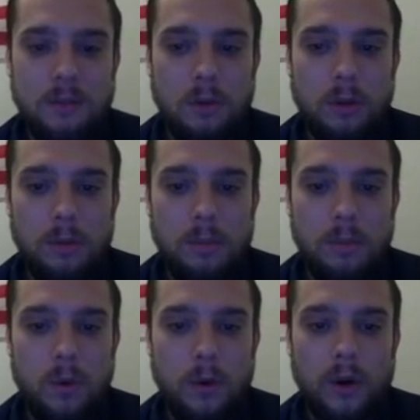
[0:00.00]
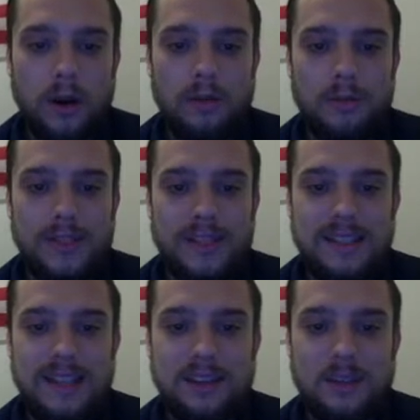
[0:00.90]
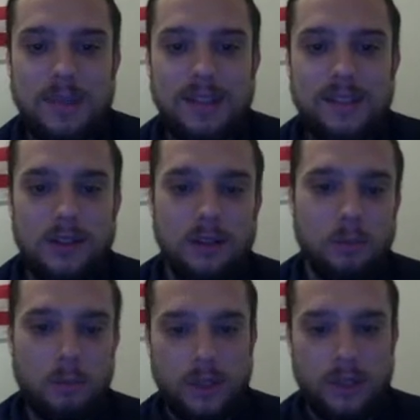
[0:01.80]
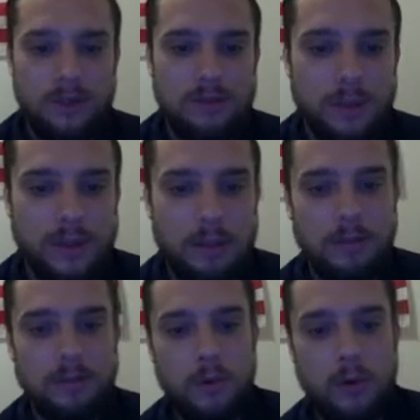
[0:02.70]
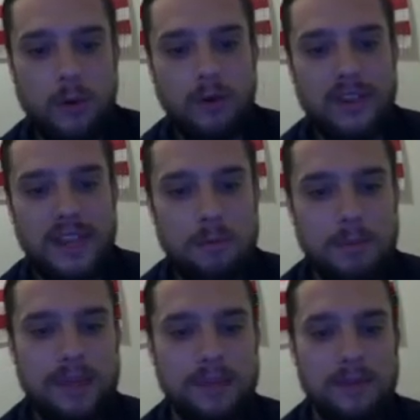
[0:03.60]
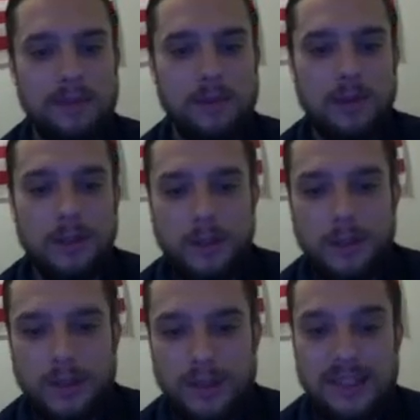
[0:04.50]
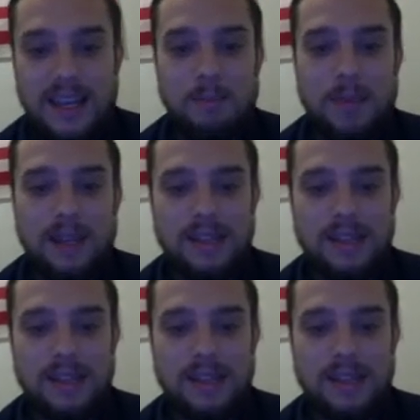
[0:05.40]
bit more of the details based on what you had filled out before on the campaign level. This campaign is